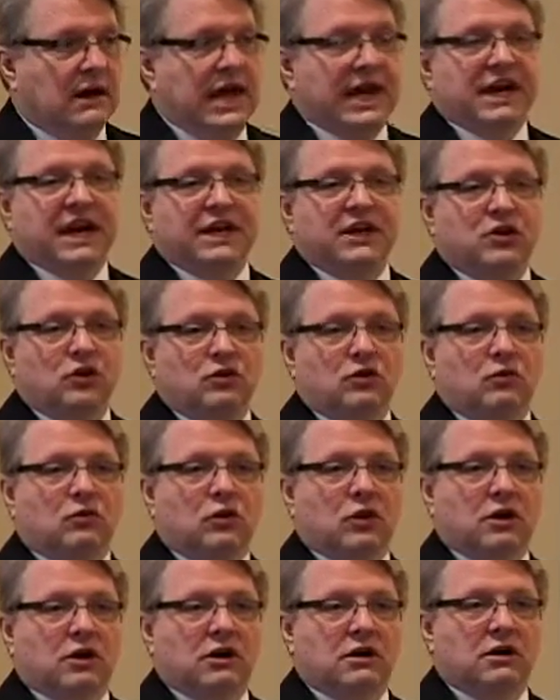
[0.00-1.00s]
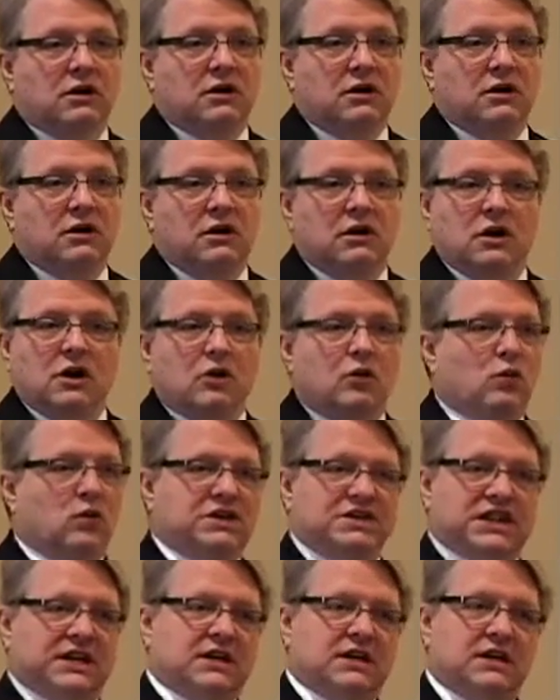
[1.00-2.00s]
And I go to work.
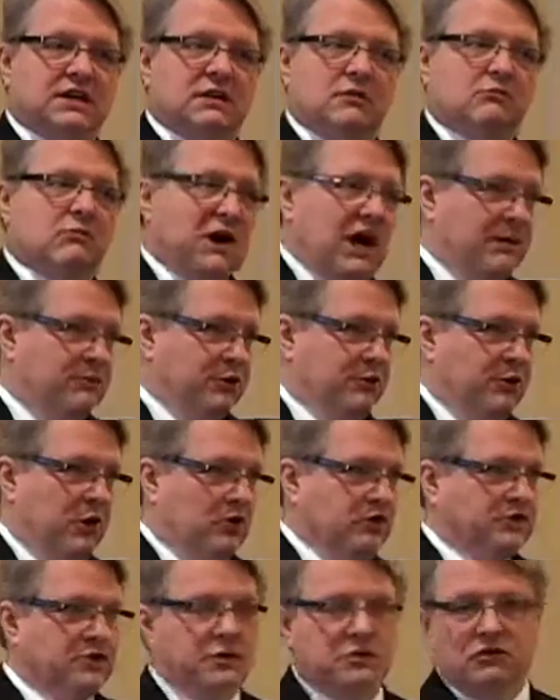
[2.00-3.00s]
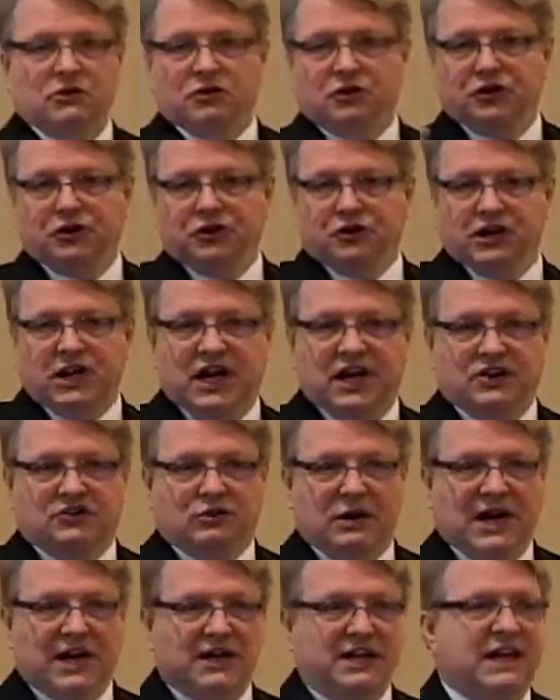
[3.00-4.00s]
Was it my proposal or your
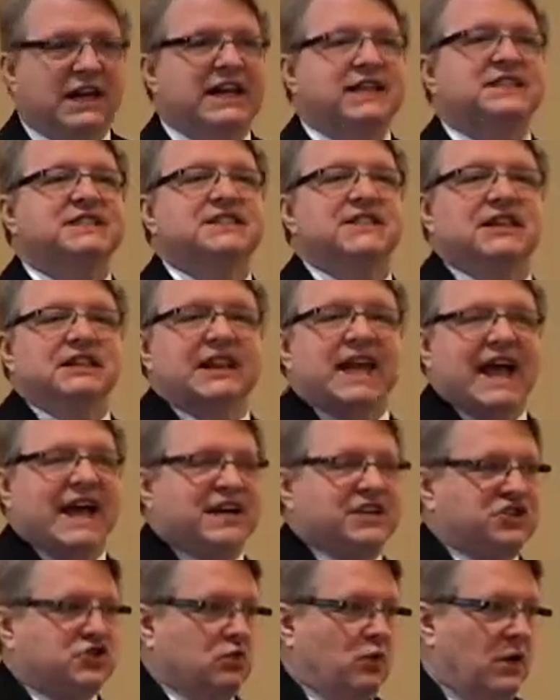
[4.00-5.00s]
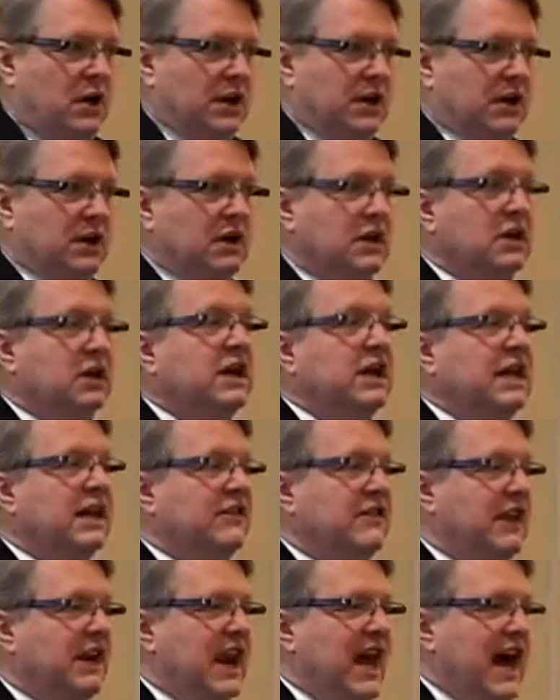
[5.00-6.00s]
contract? It's the last one
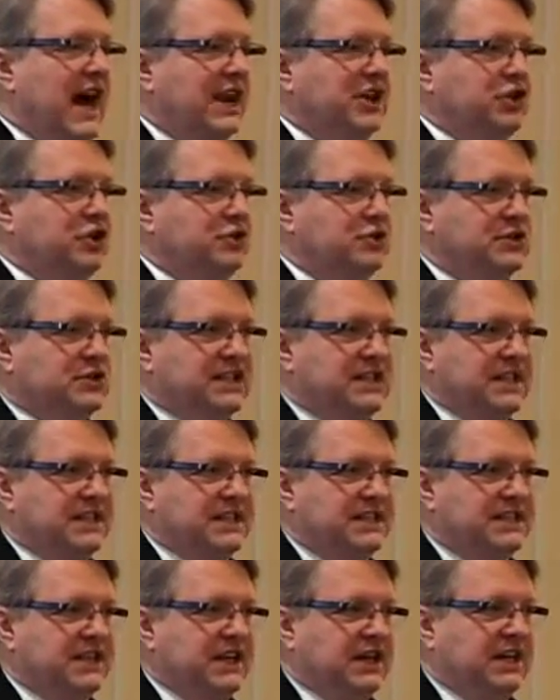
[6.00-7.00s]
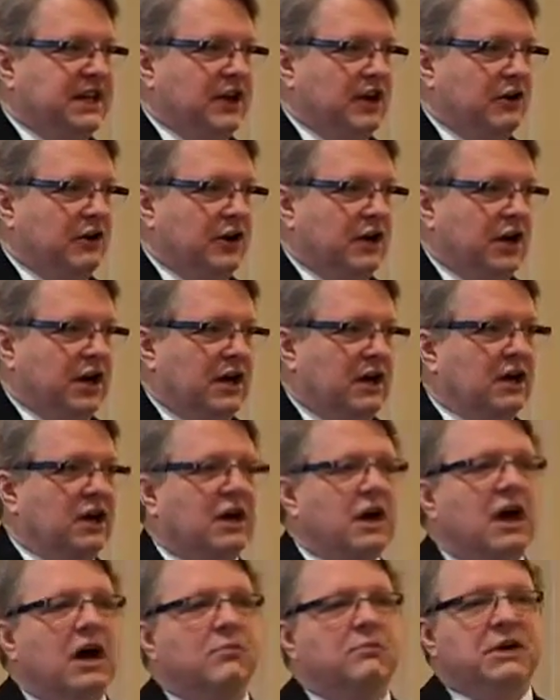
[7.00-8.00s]
in the non-UCC area
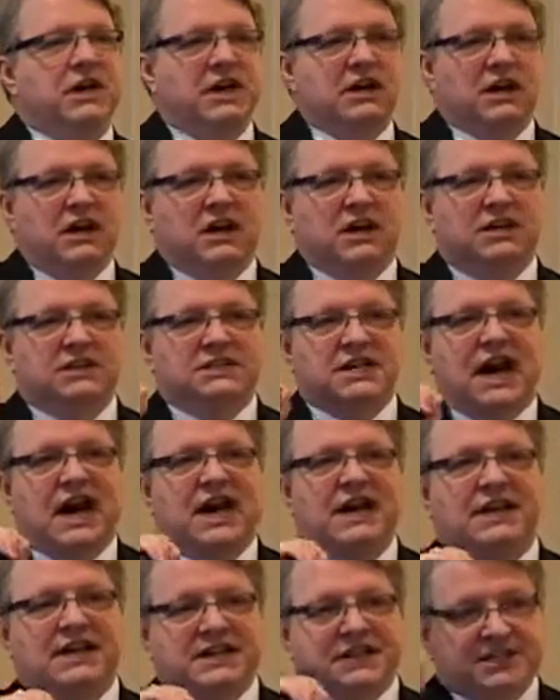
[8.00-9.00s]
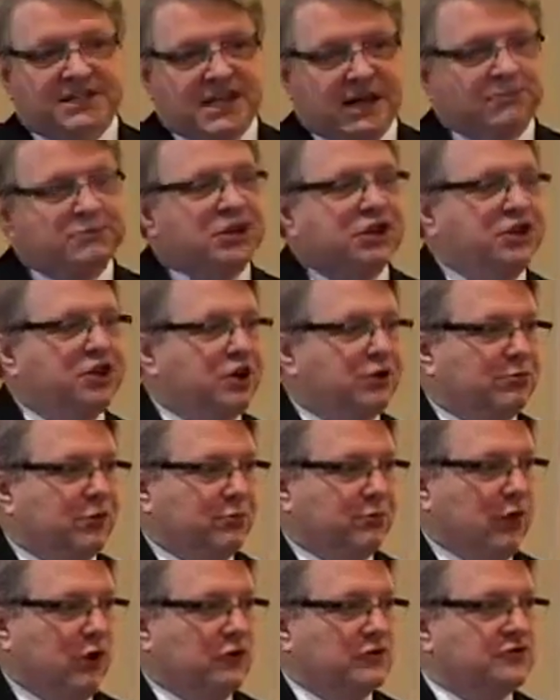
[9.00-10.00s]
because I accepted your
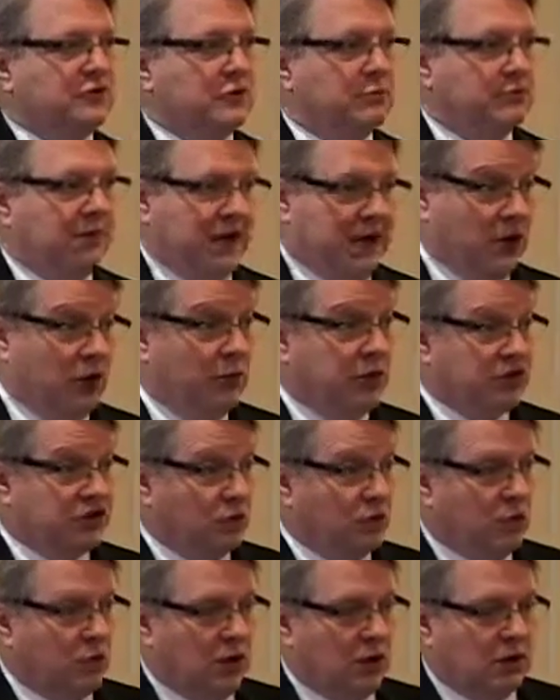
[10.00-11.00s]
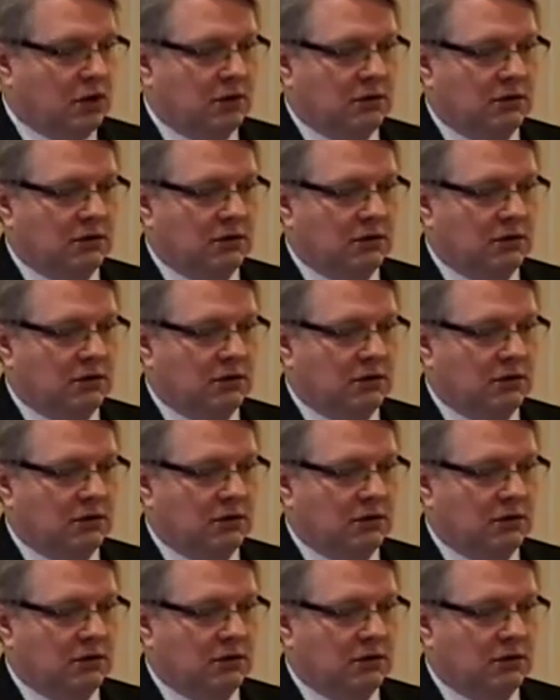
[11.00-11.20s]
proposal by going to work.